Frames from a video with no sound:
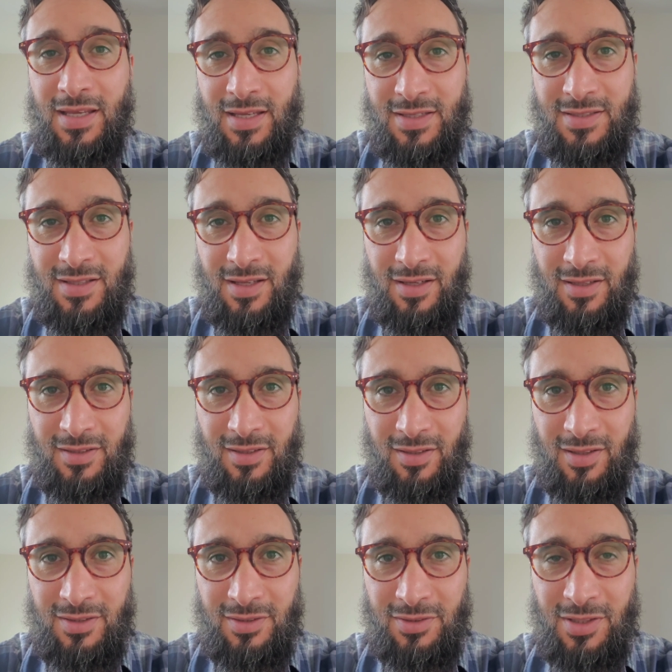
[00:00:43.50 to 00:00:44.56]
is Laylatul
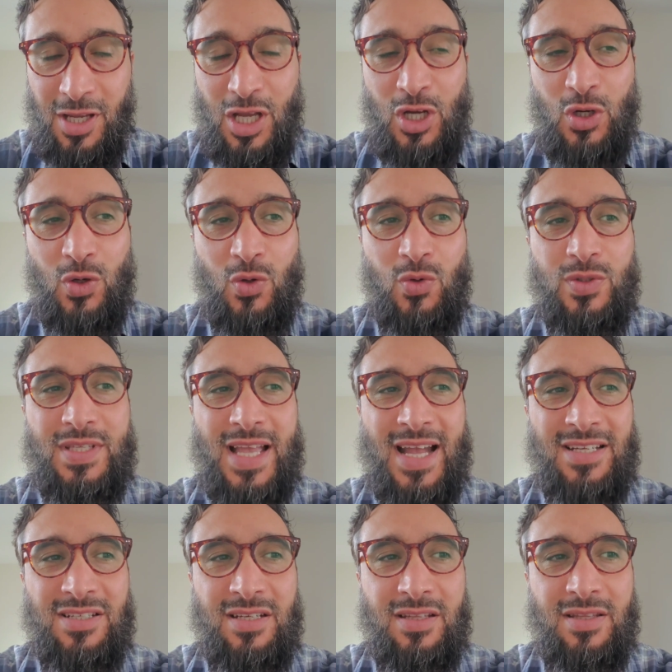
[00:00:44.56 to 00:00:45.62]
Qadr, is
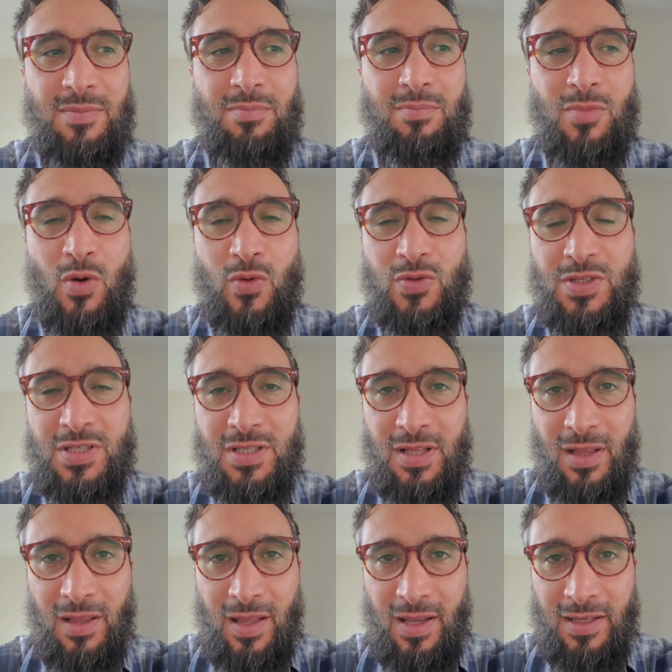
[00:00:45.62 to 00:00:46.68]
actually the most
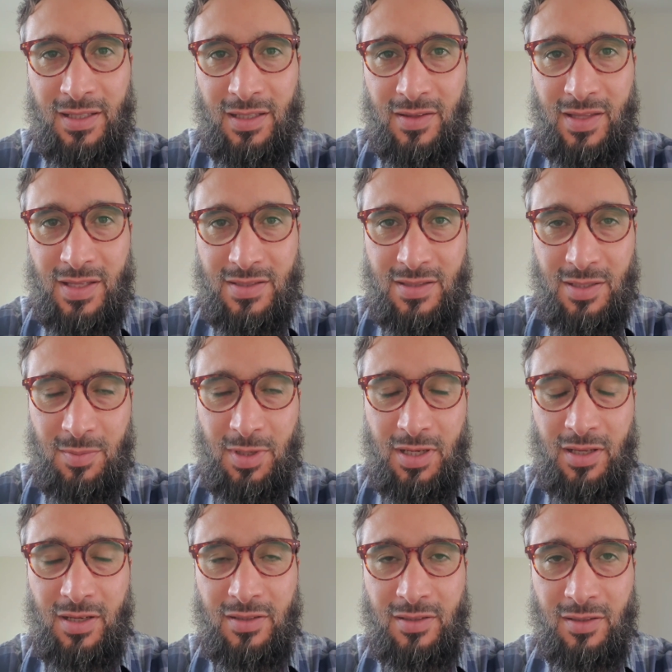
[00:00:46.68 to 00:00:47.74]
likely that's going to be
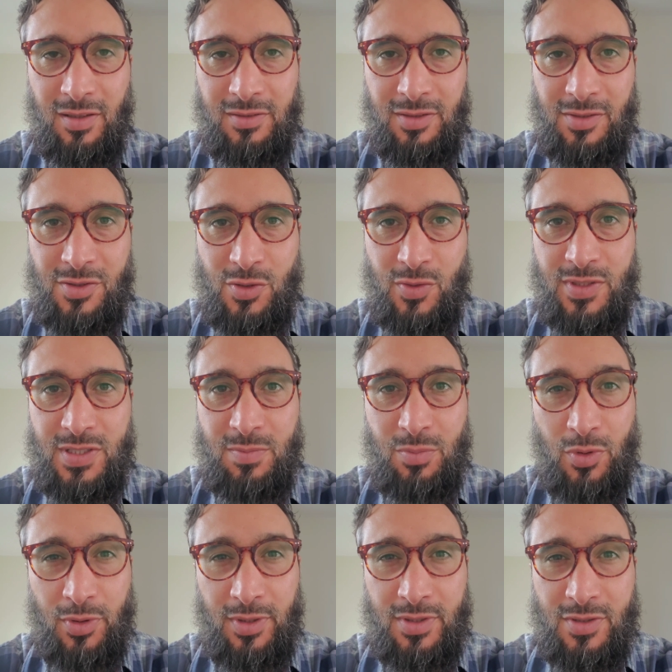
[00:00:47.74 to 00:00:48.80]
Laylatul Qadr. So it's
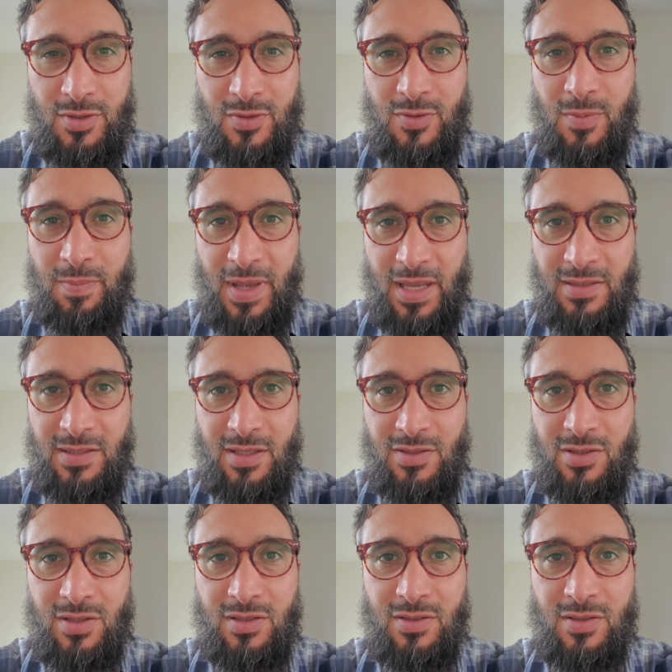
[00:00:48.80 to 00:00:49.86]
important to pay
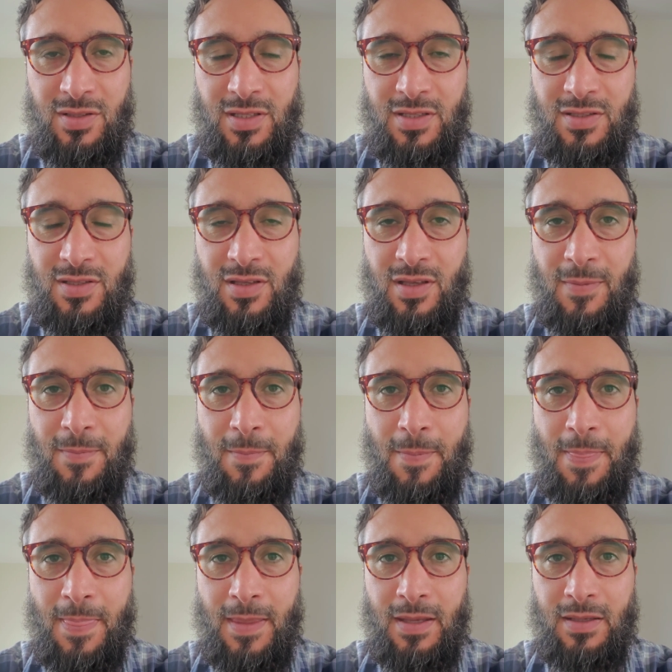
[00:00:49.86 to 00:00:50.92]
attention to this
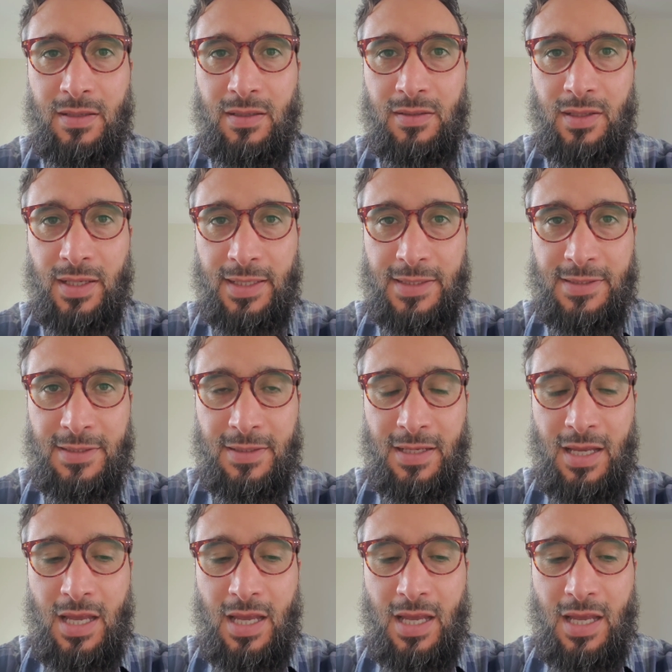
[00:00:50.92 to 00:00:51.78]
uh, night.